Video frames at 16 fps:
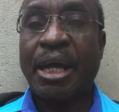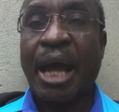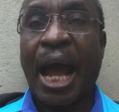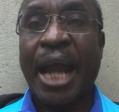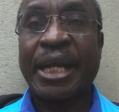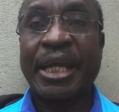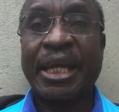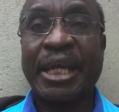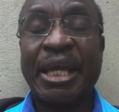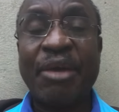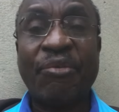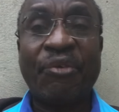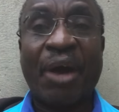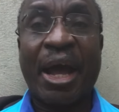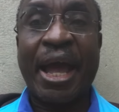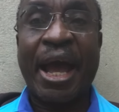And
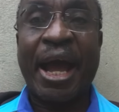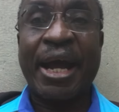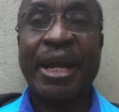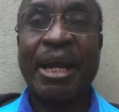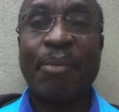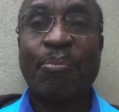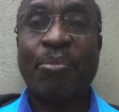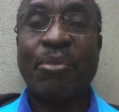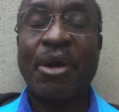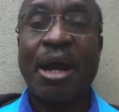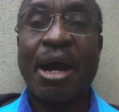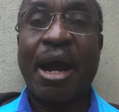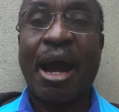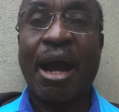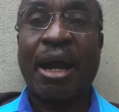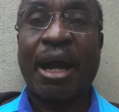if I had a,
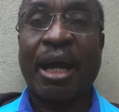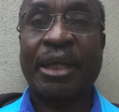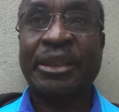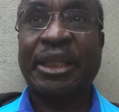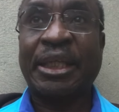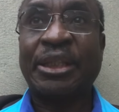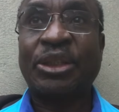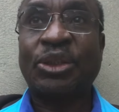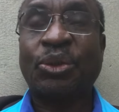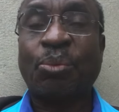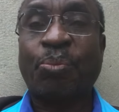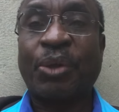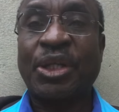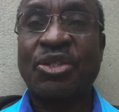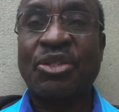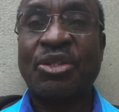access to
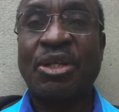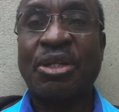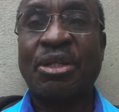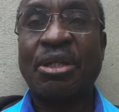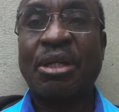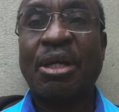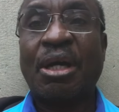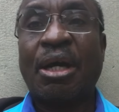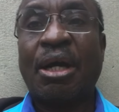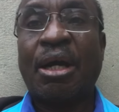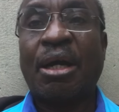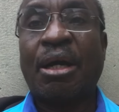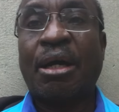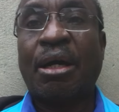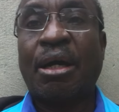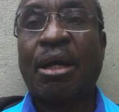President
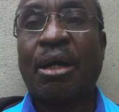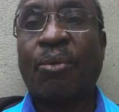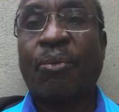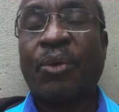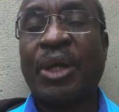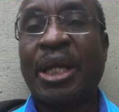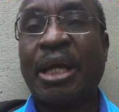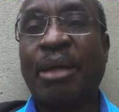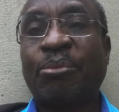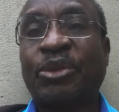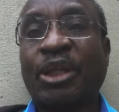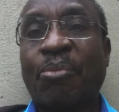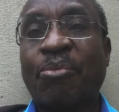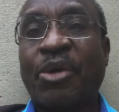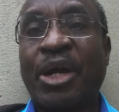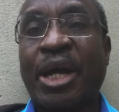William
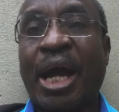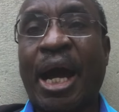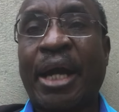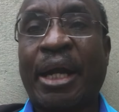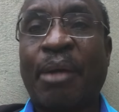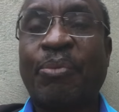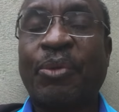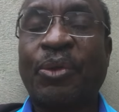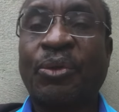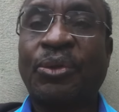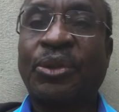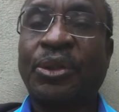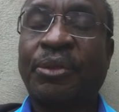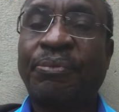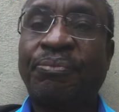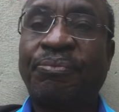Samoei Arap
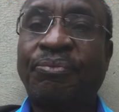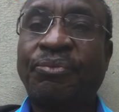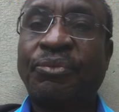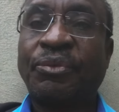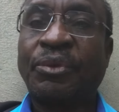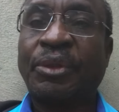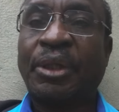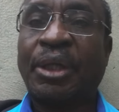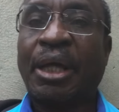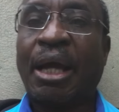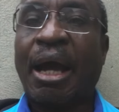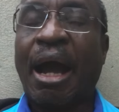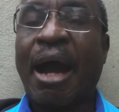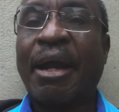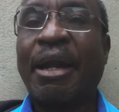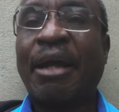Ruto,
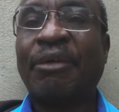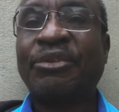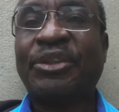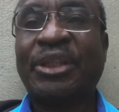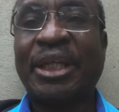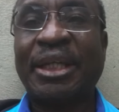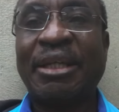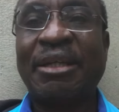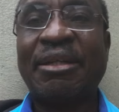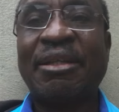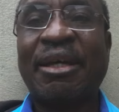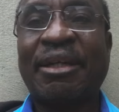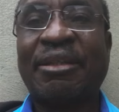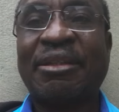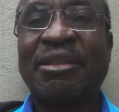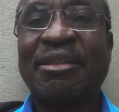I'd have said
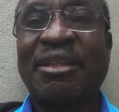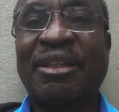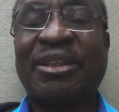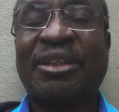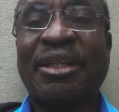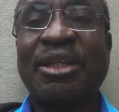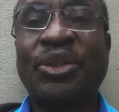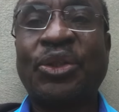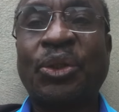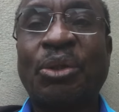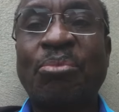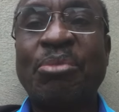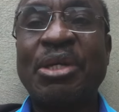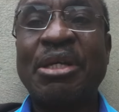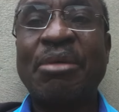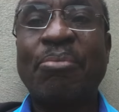that this thing
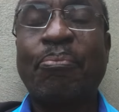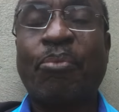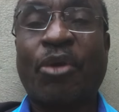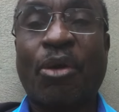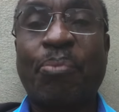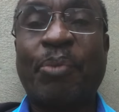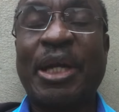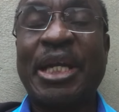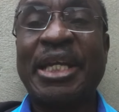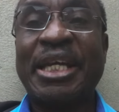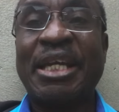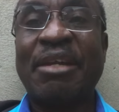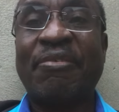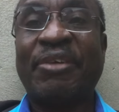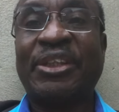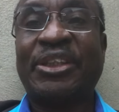should be properly
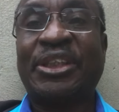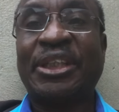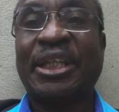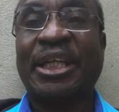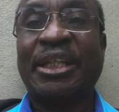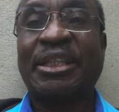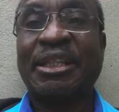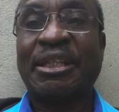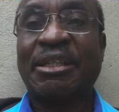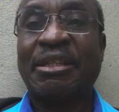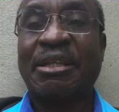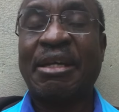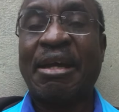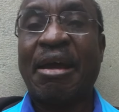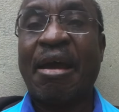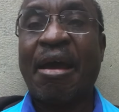investigated
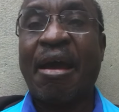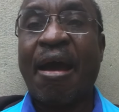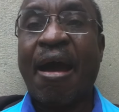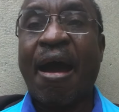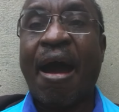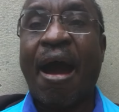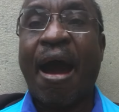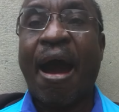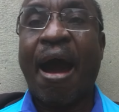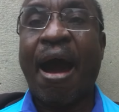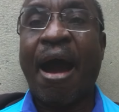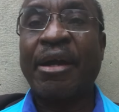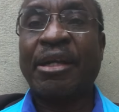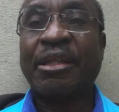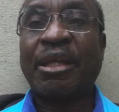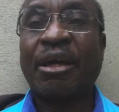
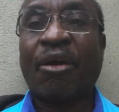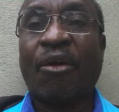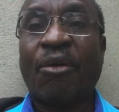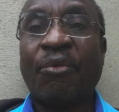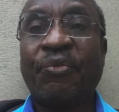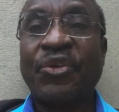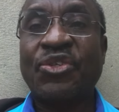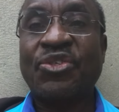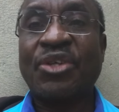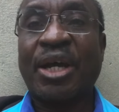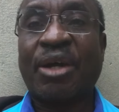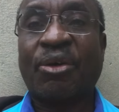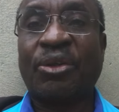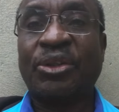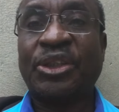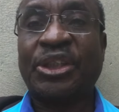and the officer
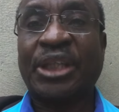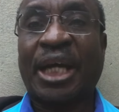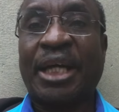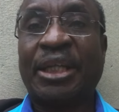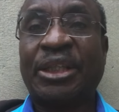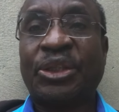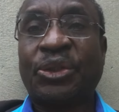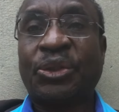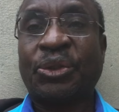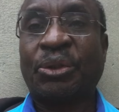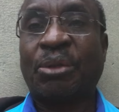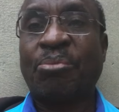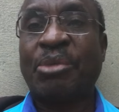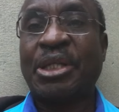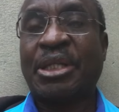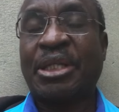concerned
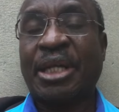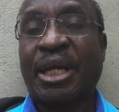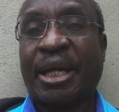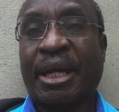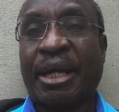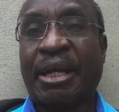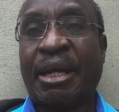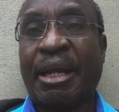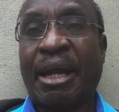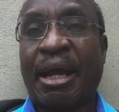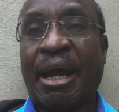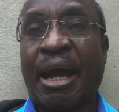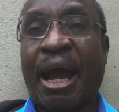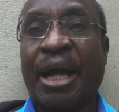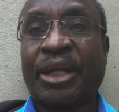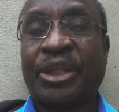should be taken
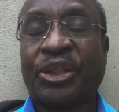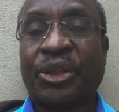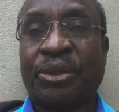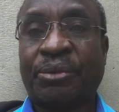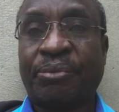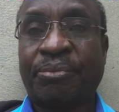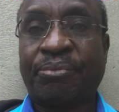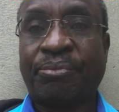action.